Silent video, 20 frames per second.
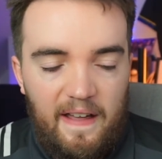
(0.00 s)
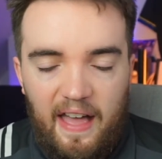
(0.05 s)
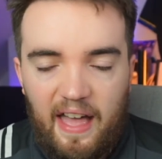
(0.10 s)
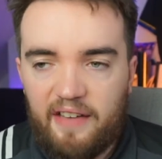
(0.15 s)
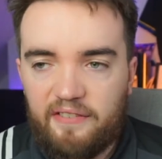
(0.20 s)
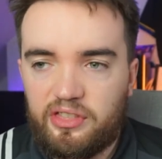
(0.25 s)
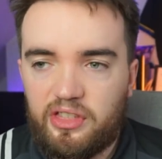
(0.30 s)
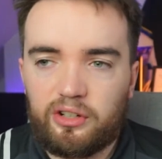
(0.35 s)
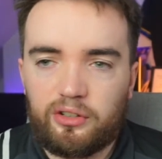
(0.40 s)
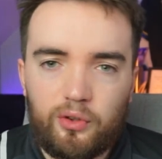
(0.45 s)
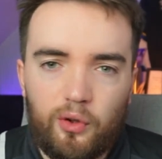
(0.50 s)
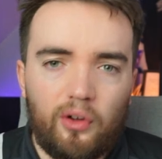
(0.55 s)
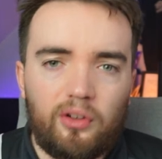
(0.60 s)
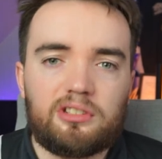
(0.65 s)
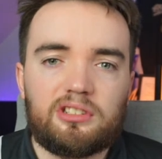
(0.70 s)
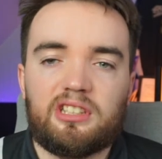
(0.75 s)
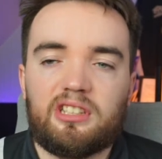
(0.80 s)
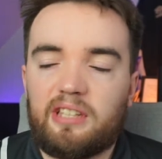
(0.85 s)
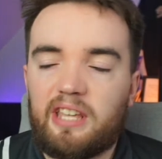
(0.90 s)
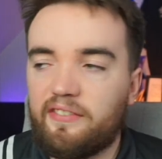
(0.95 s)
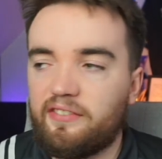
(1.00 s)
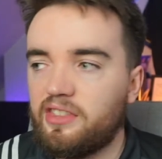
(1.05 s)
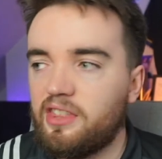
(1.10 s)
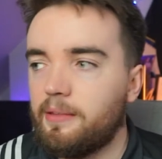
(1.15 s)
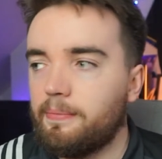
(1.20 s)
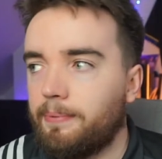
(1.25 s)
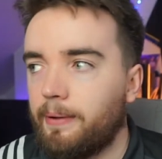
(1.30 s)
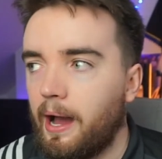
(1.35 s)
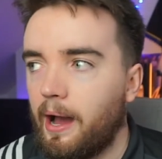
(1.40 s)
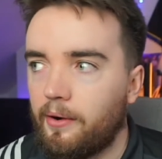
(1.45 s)
if they're not given the
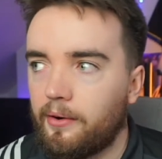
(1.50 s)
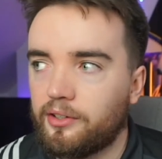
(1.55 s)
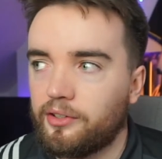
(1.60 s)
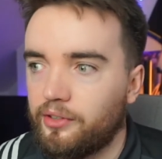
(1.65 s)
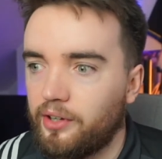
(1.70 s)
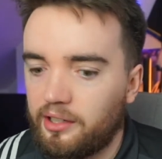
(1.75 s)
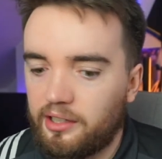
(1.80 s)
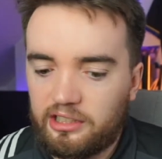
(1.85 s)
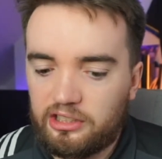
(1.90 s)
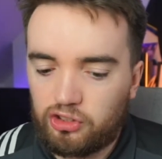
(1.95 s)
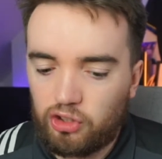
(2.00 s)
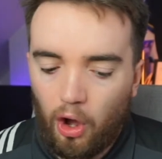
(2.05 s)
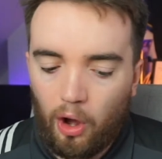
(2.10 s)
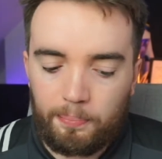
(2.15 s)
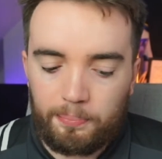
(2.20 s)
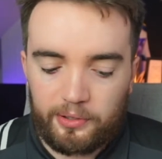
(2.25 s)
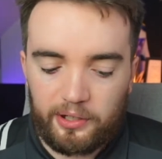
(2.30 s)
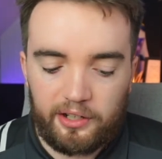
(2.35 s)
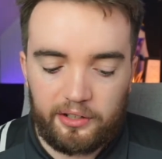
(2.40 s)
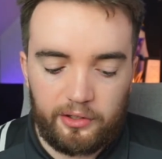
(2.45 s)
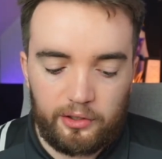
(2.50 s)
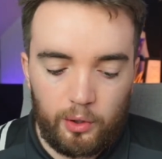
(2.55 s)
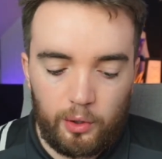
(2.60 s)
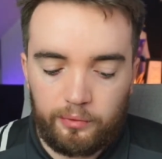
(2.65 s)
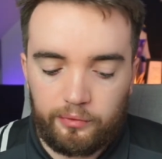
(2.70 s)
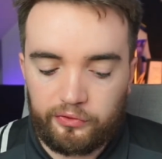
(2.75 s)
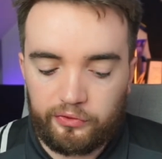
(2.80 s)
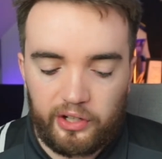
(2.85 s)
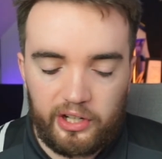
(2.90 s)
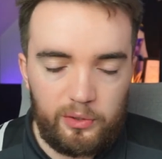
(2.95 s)
power really to operate on their
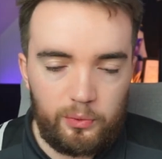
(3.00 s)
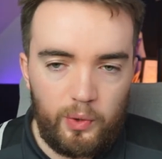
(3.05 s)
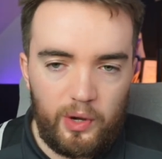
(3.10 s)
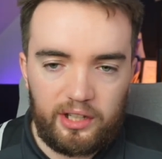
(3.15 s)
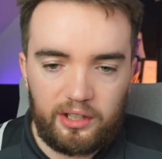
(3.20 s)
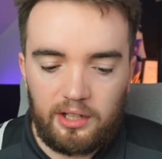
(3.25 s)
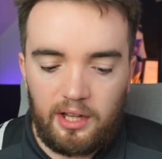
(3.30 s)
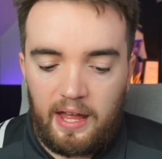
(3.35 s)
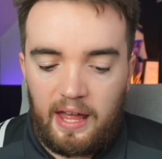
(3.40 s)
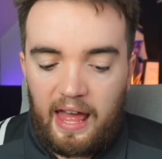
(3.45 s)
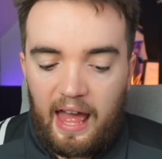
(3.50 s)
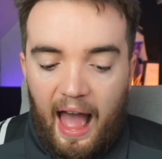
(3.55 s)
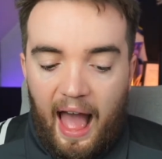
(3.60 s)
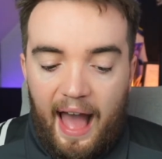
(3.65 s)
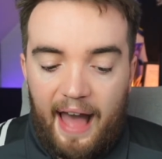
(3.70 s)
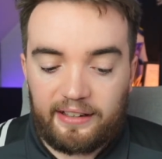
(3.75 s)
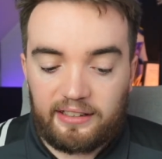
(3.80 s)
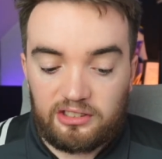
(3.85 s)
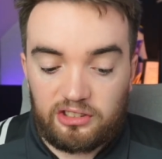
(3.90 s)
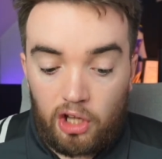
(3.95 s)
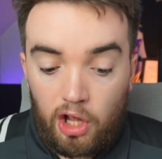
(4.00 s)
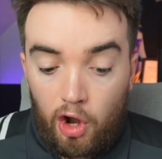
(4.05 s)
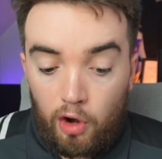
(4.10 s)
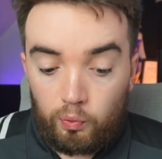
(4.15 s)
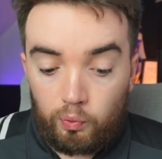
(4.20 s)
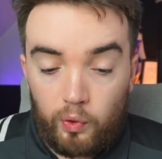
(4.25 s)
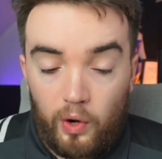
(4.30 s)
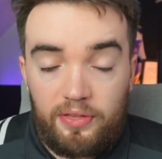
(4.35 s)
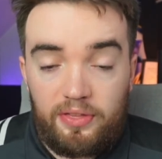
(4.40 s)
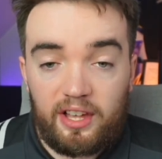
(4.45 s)
own free will and
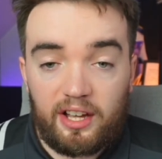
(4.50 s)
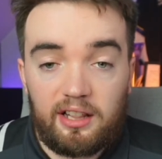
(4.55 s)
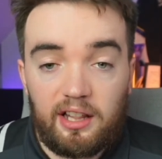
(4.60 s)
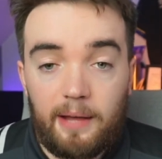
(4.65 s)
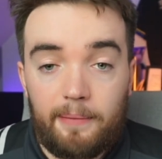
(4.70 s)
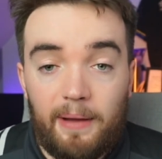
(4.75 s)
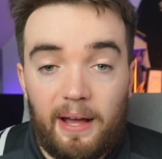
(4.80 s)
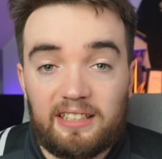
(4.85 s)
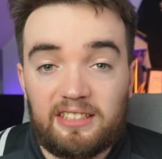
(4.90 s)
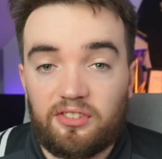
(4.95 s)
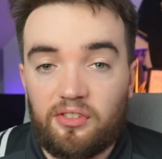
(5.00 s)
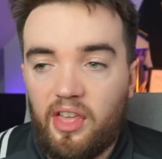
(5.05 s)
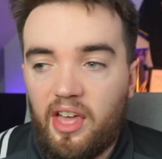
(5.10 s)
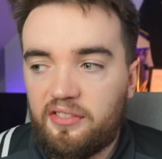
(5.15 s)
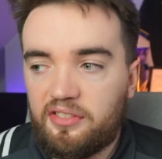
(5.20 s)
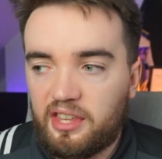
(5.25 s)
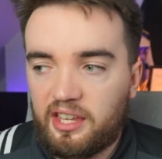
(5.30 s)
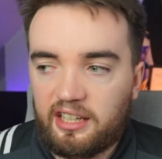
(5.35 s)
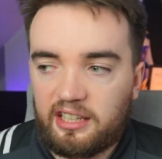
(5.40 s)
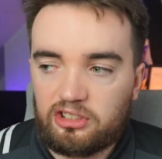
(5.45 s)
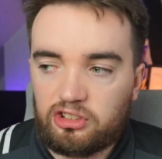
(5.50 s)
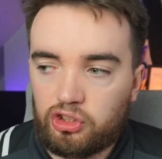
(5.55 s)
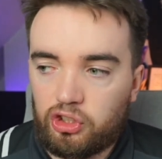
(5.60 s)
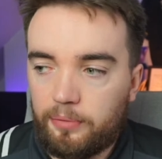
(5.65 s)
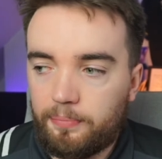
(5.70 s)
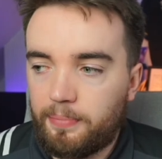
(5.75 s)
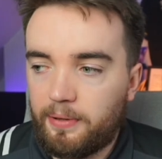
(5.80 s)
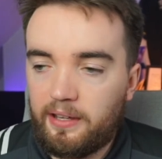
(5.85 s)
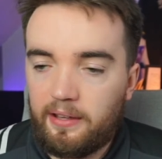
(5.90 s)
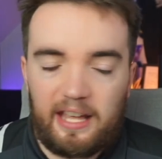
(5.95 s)
run the club as they think it
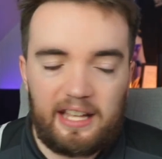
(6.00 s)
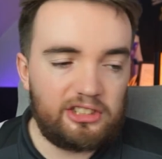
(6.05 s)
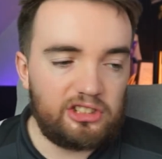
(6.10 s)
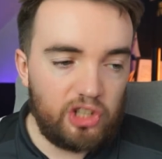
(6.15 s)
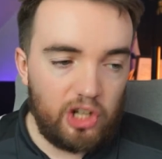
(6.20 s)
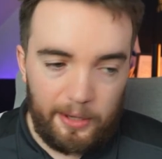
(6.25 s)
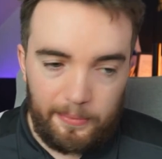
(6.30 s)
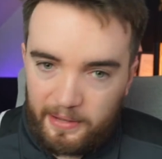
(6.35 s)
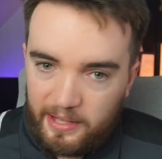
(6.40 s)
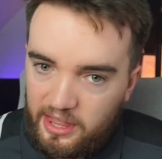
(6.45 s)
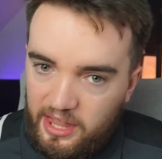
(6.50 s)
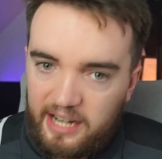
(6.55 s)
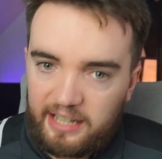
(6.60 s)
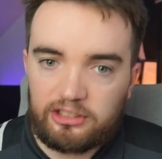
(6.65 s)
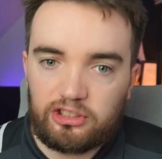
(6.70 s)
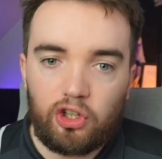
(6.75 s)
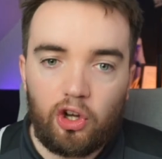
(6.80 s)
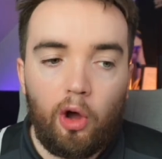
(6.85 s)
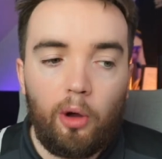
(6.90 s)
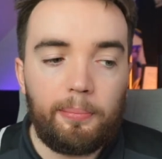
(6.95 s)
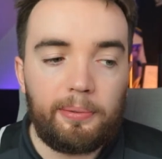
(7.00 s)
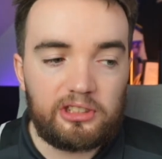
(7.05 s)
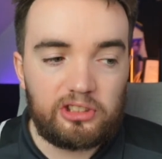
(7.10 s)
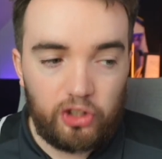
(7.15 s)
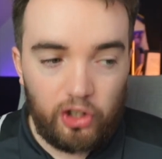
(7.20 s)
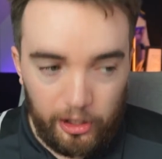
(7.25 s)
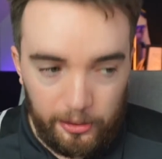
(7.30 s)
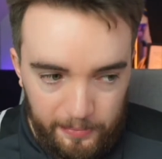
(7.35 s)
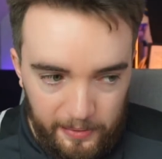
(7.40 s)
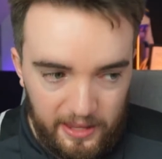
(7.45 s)
should be, it's going to be their job, it's
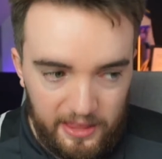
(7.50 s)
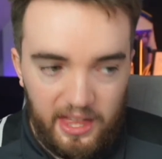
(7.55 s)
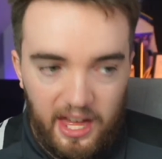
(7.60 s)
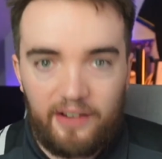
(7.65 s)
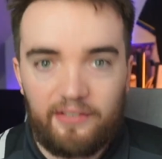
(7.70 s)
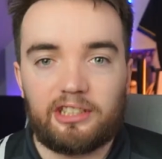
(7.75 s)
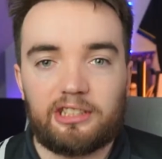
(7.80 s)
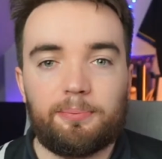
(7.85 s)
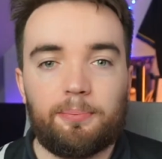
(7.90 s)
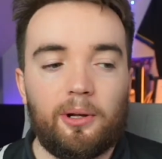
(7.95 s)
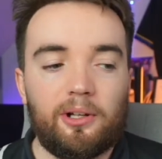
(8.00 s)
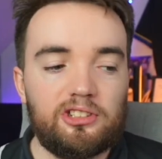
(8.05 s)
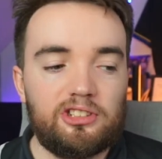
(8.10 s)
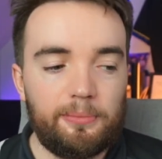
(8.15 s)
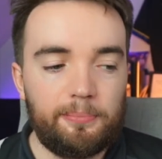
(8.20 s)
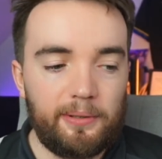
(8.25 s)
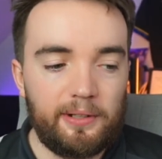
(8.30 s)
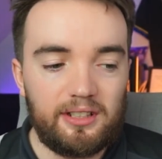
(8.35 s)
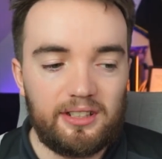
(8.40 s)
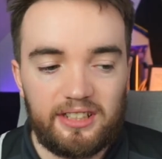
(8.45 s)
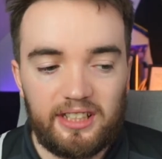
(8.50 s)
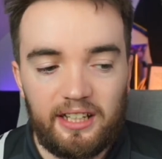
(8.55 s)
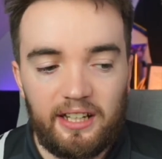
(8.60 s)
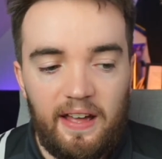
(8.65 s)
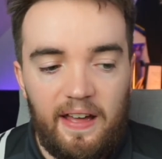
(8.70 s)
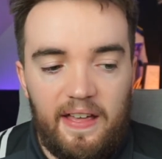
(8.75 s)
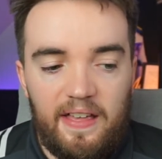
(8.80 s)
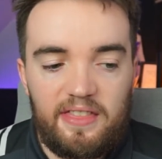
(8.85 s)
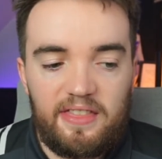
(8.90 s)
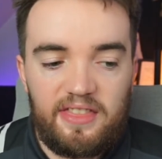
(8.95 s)
going to be their responsibility,
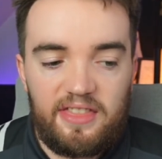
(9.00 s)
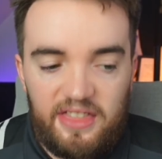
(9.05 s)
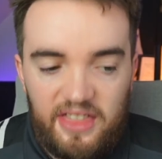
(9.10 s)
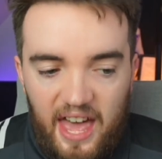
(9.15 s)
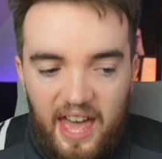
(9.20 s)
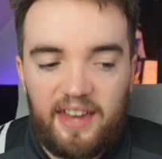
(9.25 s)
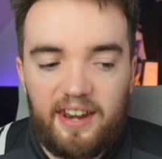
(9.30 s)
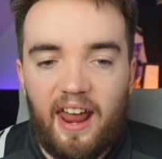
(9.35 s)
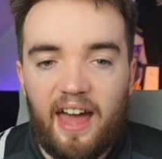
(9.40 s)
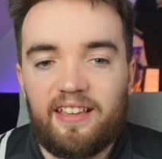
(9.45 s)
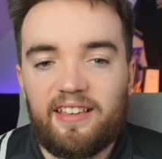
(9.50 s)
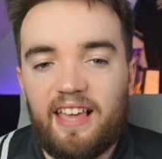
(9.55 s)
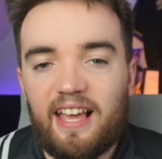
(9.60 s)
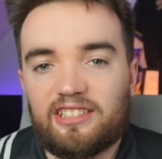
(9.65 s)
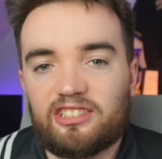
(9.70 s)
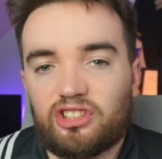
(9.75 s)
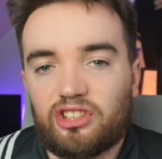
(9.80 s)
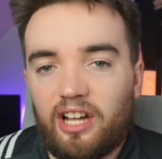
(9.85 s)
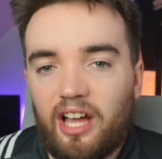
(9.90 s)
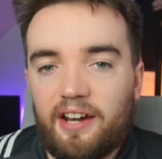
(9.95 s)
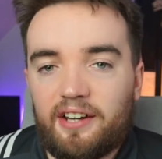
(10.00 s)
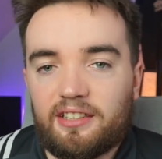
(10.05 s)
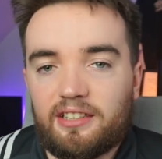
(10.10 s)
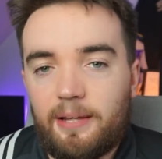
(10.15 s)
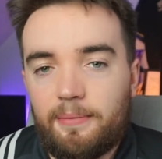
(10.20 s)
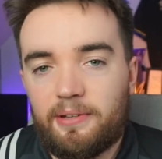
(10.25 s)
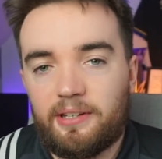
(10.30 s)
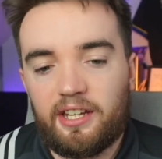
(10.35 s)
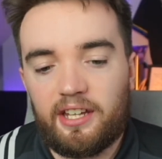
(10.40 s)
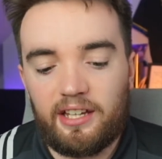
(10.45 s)
then I guess you're kind of
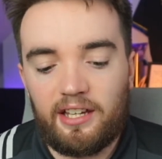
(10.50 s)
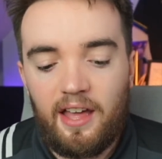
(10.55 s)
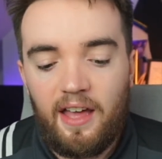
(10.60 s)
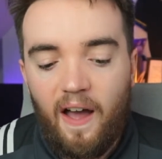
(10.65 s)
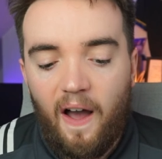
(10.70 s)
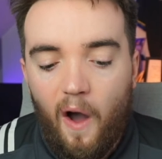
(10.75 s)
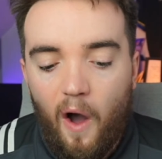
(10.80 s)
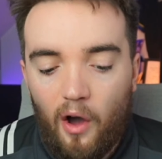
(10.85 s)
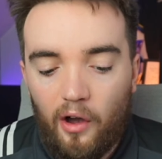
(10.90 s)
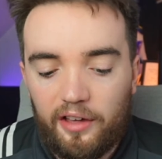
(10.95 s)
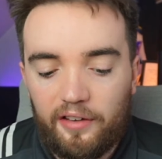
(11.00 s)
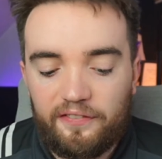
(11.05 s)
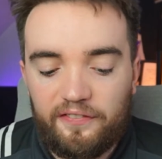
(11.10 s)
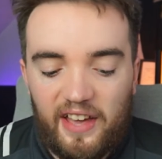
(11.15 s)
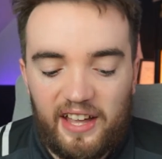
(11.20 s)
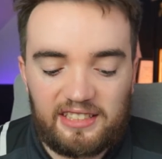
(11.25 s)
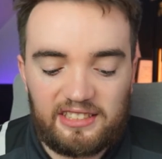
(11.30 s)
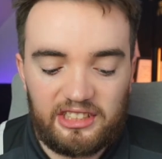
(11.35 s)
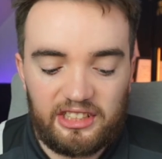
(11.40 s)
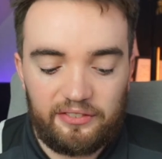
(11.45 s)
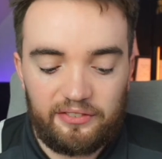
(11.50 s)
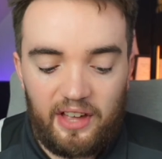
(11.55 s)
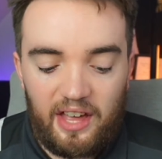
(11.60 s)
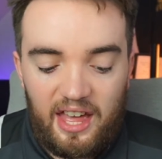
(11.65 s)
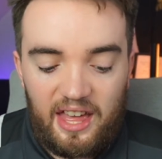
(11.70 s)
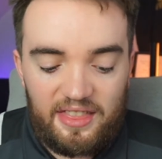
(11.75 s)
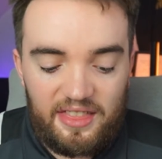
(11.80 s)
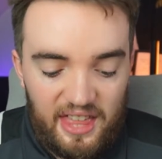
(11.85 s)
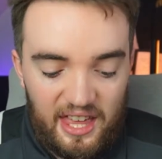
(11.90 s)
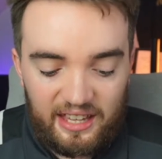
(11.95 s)
limiting how effective
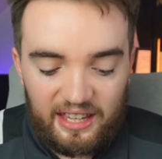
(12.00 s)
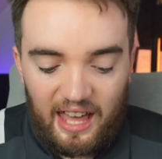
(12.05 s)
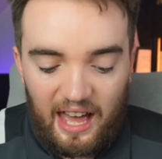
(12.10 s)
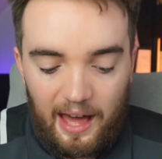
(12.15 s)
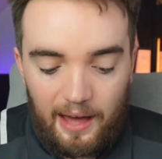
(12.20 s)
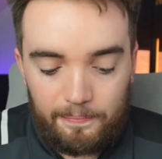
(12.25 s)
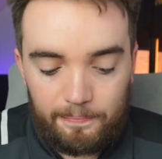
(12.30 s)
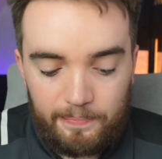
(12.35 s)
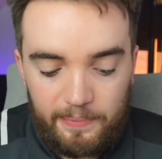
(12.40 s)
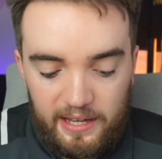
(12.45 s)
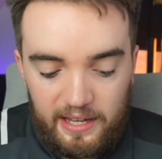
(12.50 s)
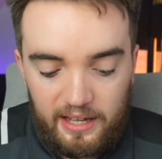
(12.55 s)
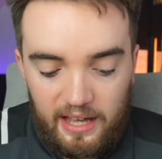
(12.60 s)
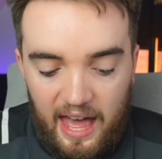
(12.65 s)
they can be.